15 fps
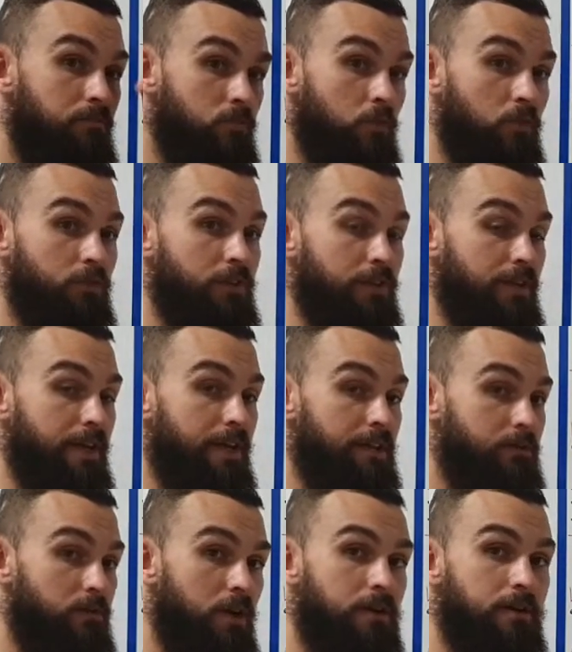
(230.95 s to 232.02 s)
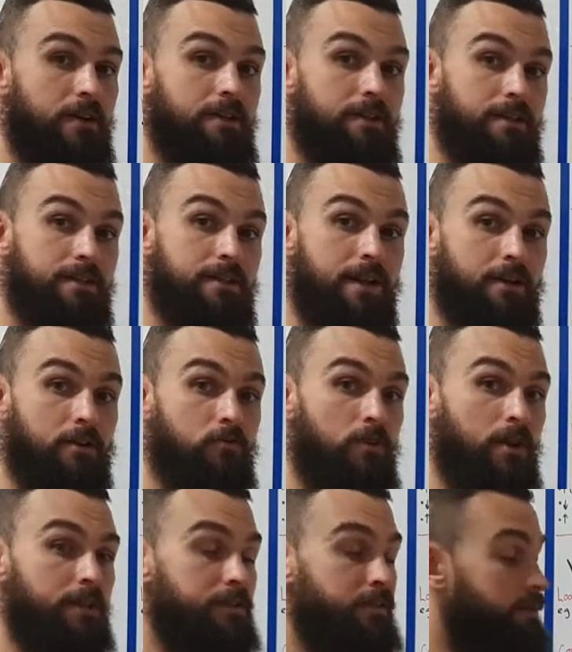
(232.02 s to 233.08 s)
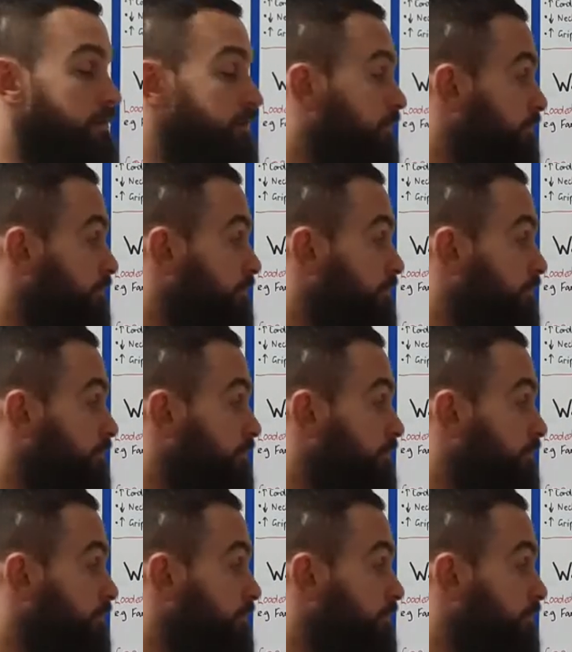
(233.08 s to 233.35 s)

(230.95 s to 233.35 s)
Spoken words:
move to the next one, and then take a rest.